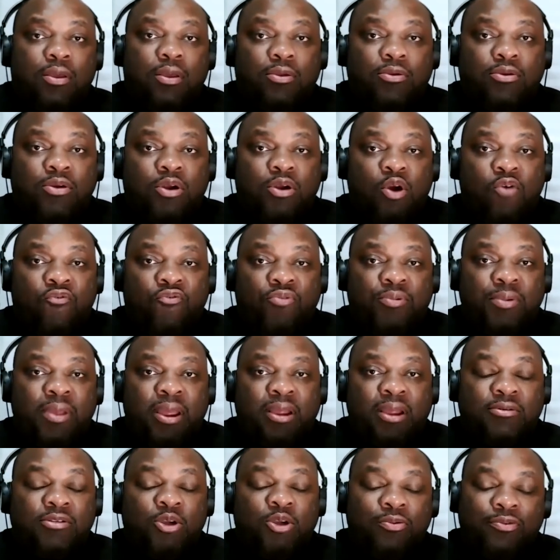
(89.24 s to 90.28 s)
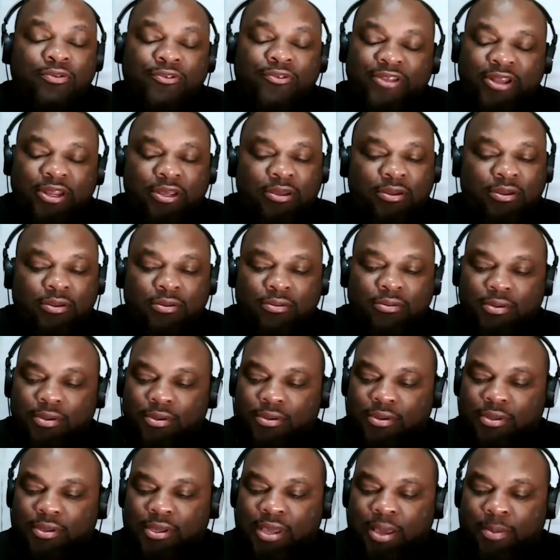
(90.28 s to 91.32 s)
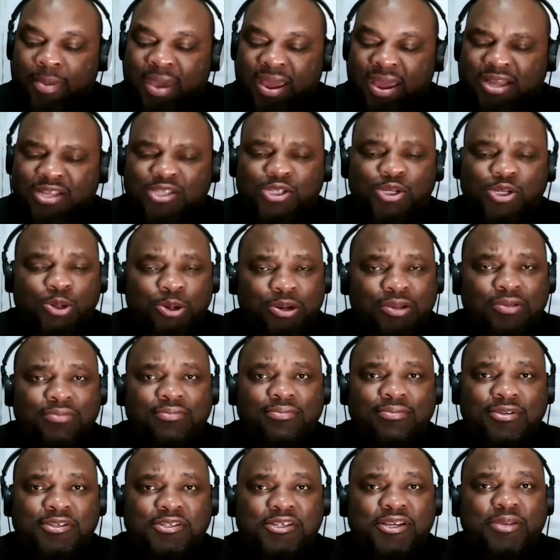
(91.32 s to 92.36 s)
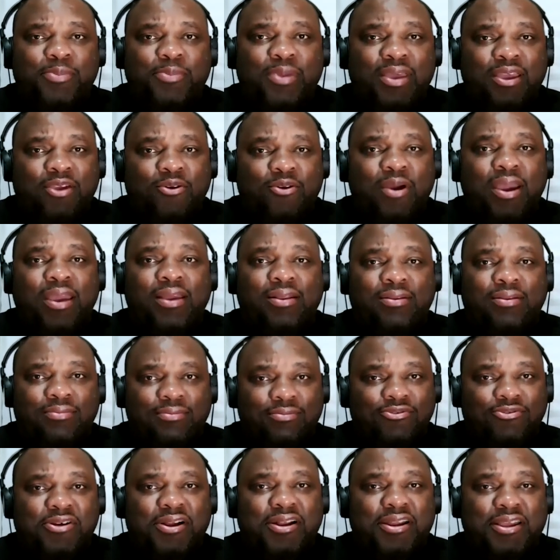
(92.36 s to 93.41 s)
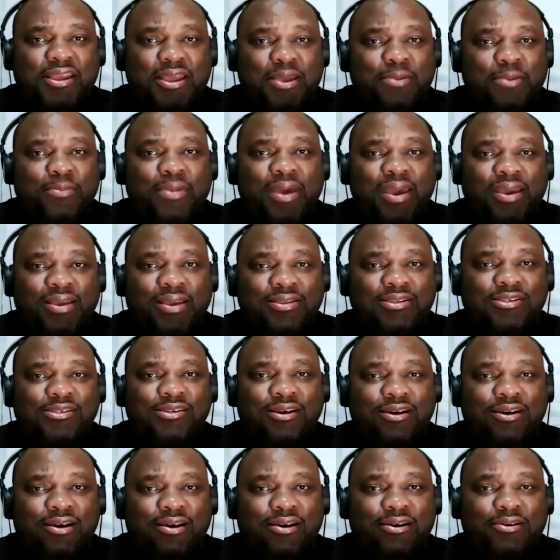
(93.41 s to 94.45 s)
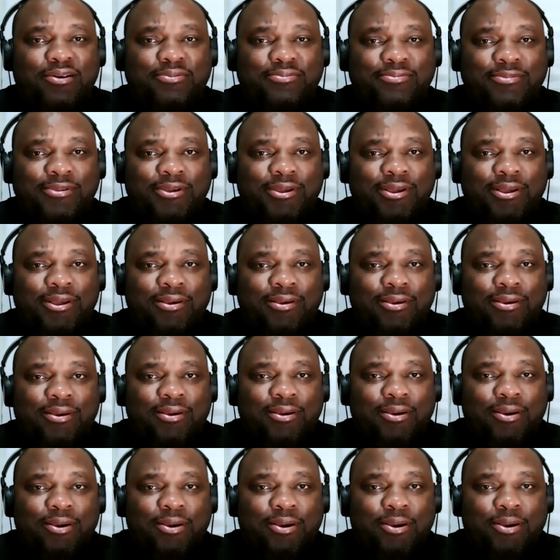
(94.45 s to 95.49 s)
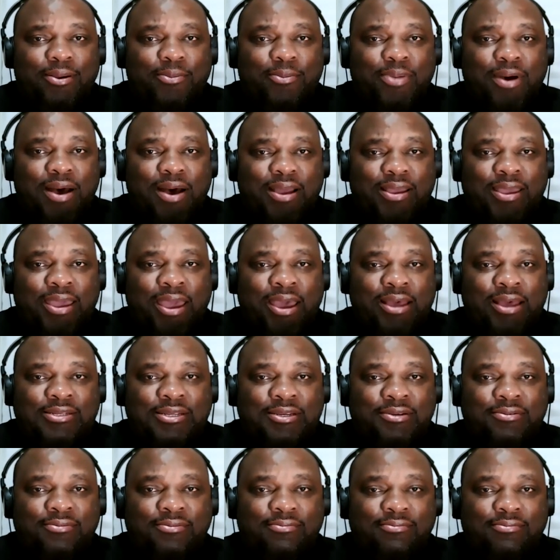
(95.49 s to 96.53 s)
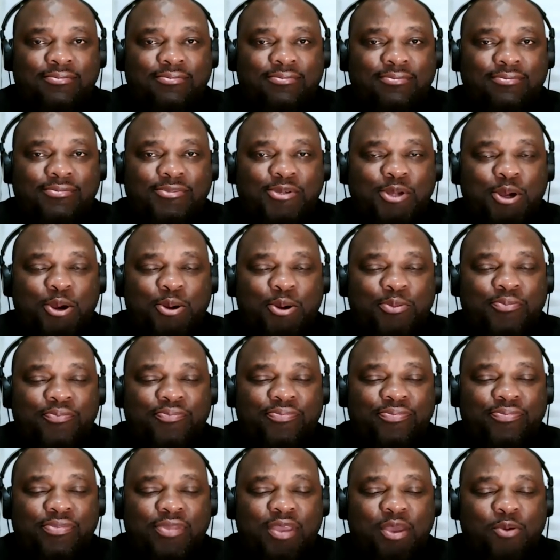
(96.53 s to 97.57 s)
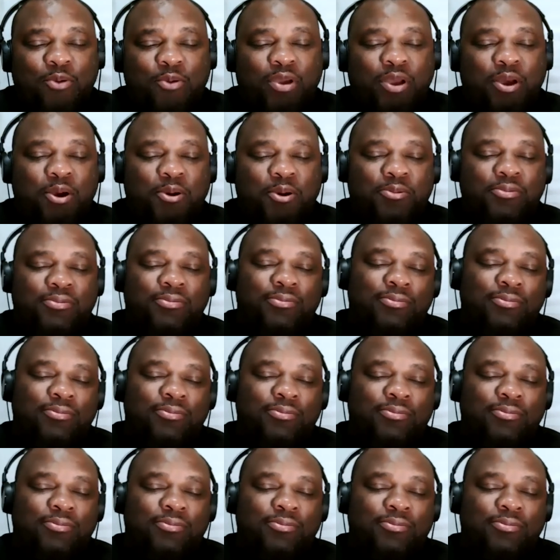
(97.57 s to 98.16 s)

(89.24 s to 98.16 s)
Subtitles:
we can go from there. So we're gonna get back into it. Should be great. Trying to get back into podcasting. So here we go.